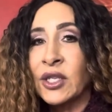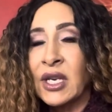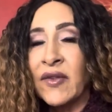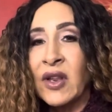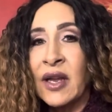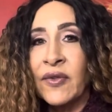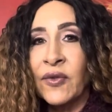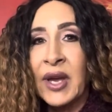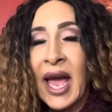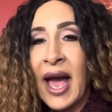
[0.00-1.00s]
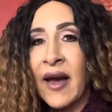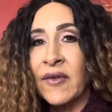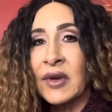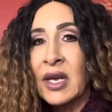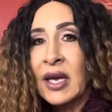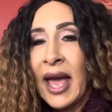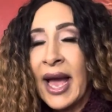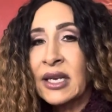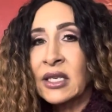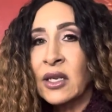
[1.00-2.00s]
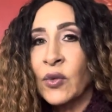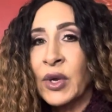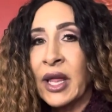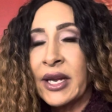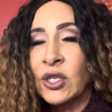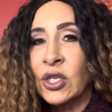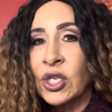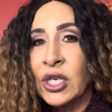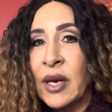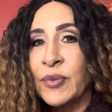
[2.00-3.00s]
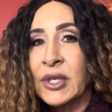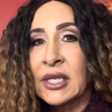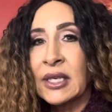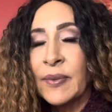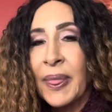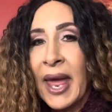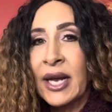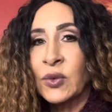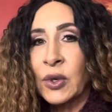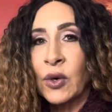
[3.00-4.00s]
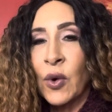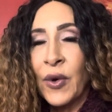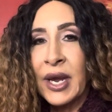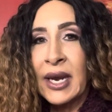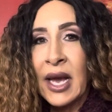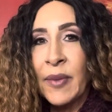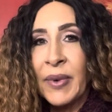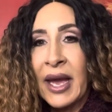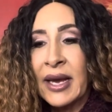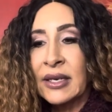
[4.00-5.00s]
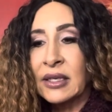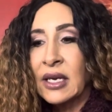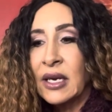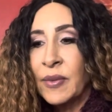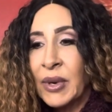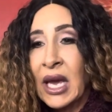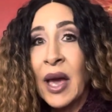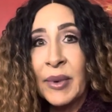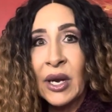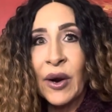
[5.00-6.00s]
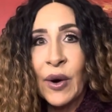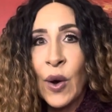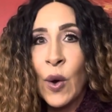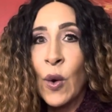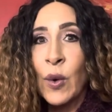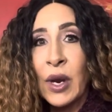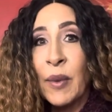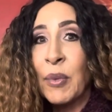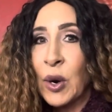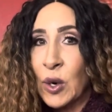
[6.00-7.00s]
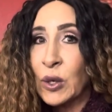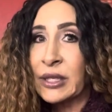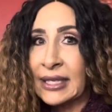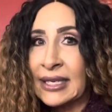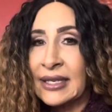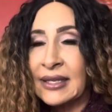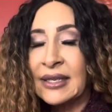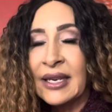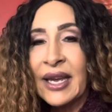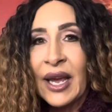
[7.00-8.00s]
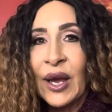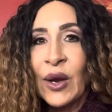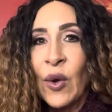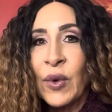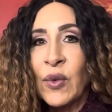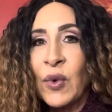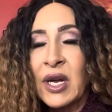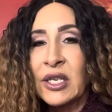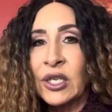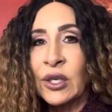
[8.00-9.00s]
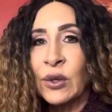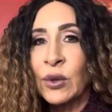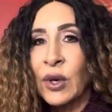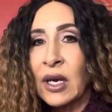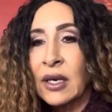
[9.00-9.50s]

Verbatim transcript: And even if we have excellent relationships as we're growing up and becoming our own person, you know, we want to